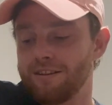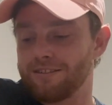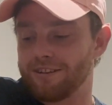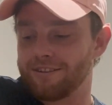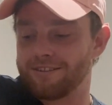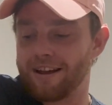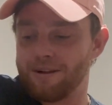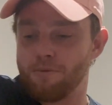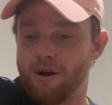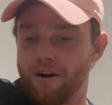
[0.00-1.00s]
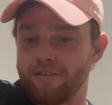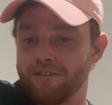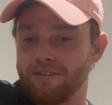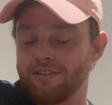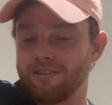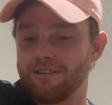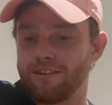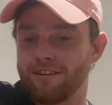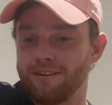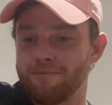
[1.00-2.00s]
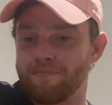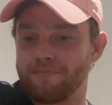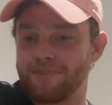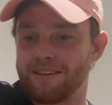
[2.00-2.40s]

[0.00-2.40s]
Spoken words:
So day one, they